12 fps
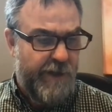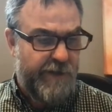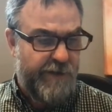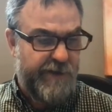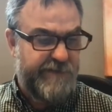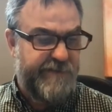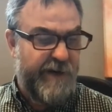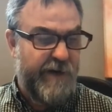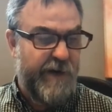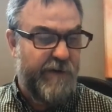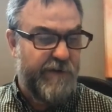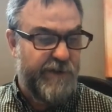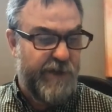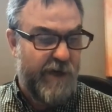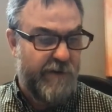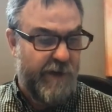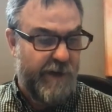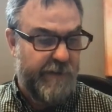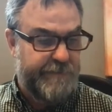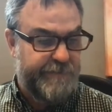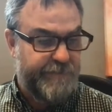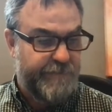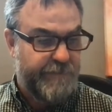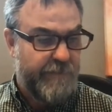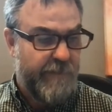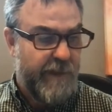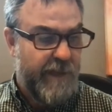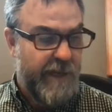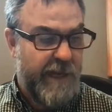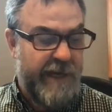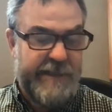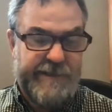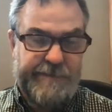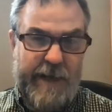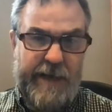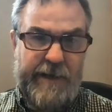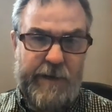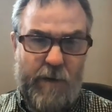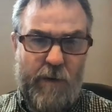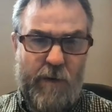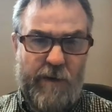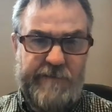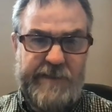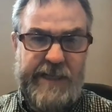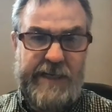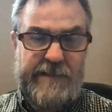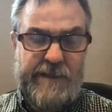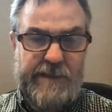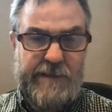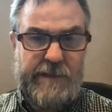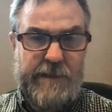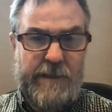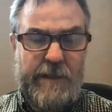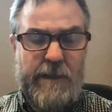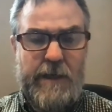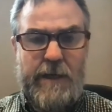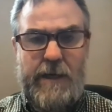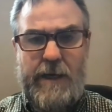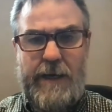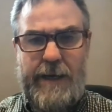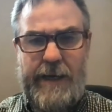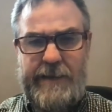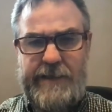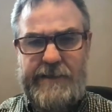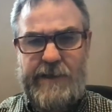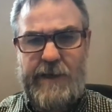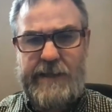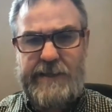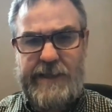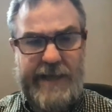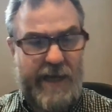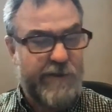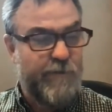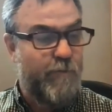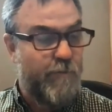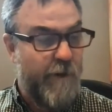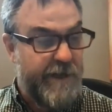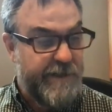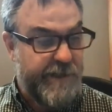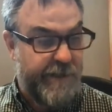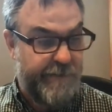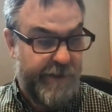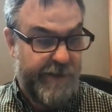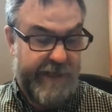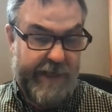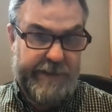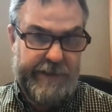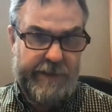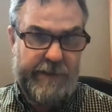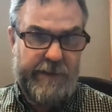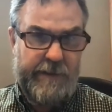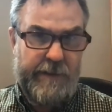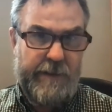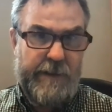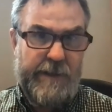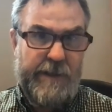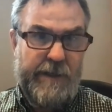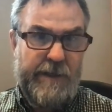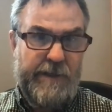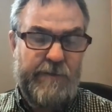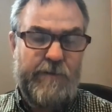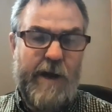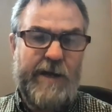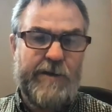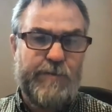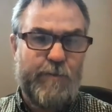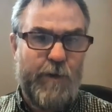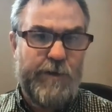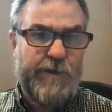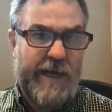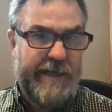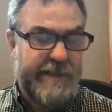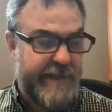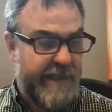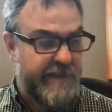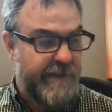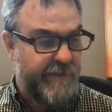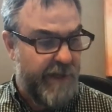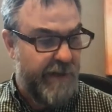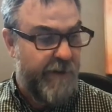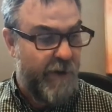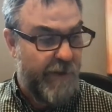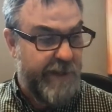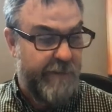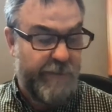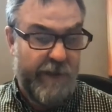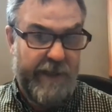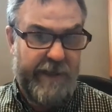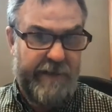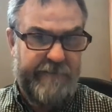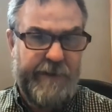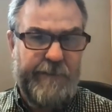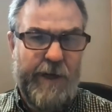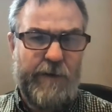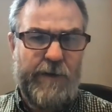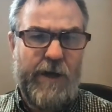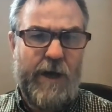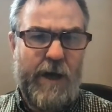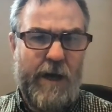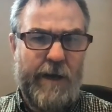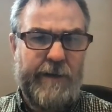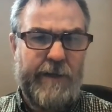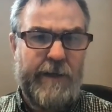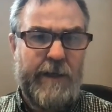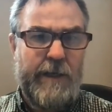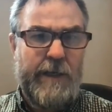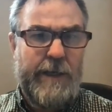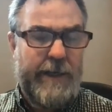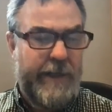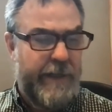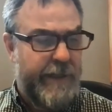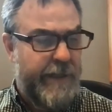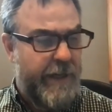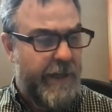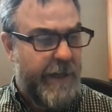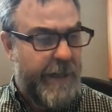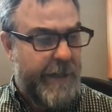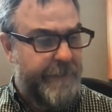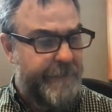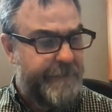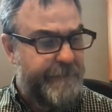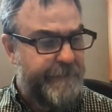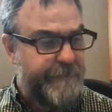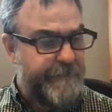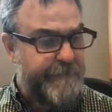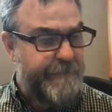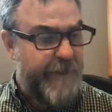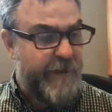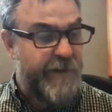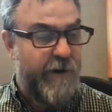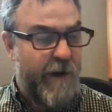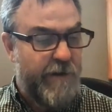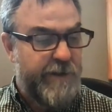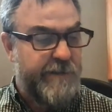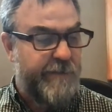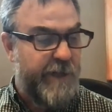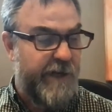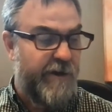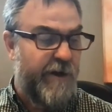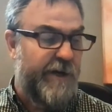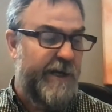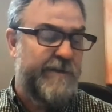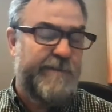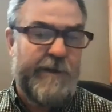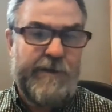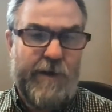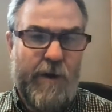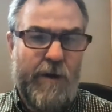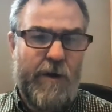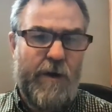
through its very own genre. And its main goal of Genesis and these creation accounts was communication. The writers were trying to say something about what they believed about God. There are similarities, but there are